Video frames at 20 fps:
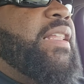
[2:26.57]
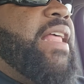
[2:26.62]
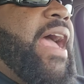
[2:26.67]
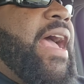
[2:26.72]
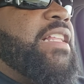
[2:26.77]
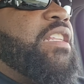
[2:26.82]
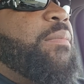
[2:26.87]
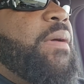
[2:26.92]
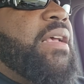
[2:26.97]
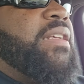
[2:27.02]
and
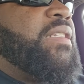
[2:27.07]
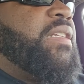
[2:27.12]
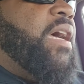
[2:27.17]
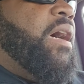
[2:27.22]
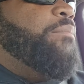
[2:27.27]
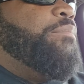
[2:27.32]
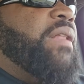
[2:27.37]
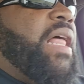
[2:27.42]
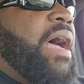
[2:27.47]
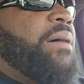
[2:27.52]
that's messed
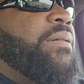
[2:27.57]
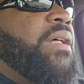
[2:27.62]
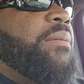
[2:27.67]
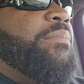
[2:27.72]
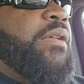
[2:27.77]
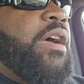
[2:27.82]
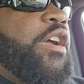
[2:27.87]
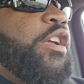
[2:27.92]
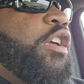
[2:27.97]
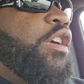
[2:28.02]
up, blah, blah,
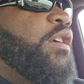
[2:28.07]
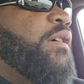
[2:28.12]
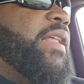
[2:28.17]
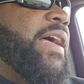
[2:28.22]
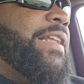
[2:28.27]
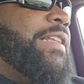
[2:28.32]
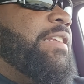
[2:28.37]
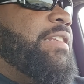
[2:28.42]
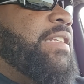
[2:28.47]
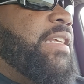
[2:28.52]
blah. You don't
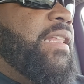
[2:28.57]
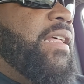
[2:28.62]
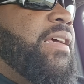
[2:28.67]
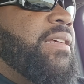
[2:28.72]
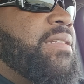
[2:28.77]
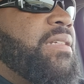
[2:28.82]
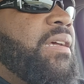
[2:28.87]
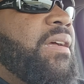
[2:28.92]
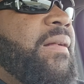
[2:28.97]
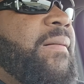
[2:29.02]
like to see
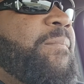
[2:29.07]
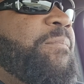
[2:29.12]
this.